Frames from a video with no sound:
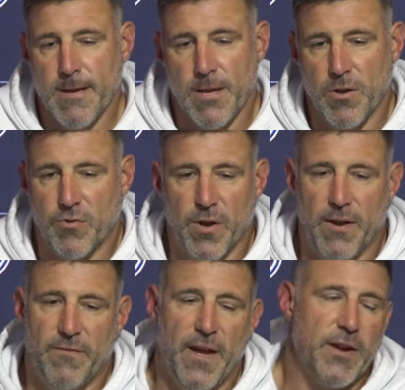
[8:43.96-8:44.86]
you know, trying
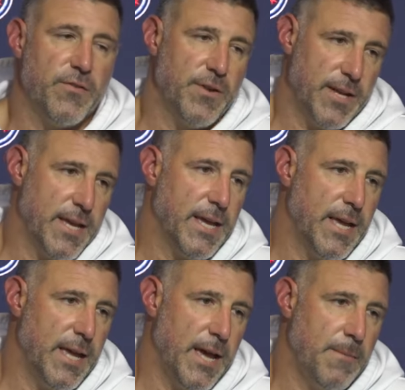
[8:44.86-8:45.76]
to factor in the
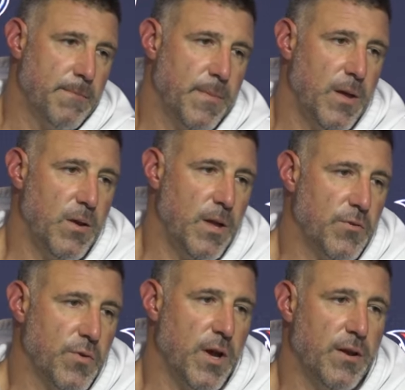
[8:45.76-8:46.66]
kicking game and, and
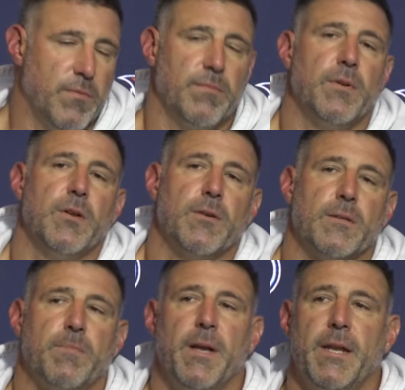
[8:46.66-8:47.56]
trying to, you know,
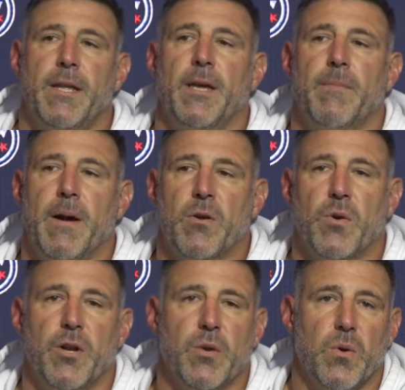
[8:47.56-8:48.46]
explain to him how
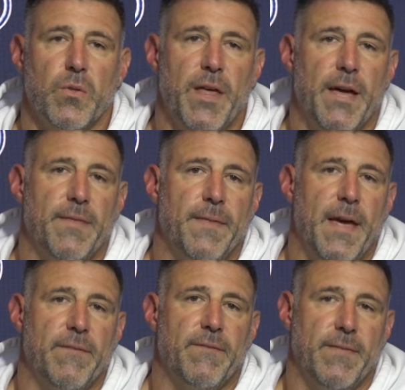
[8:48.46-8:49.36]
critical that
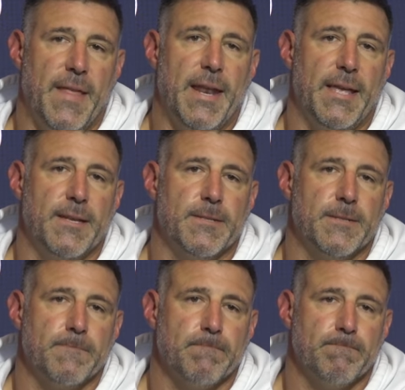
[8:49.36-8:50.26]
that, that is,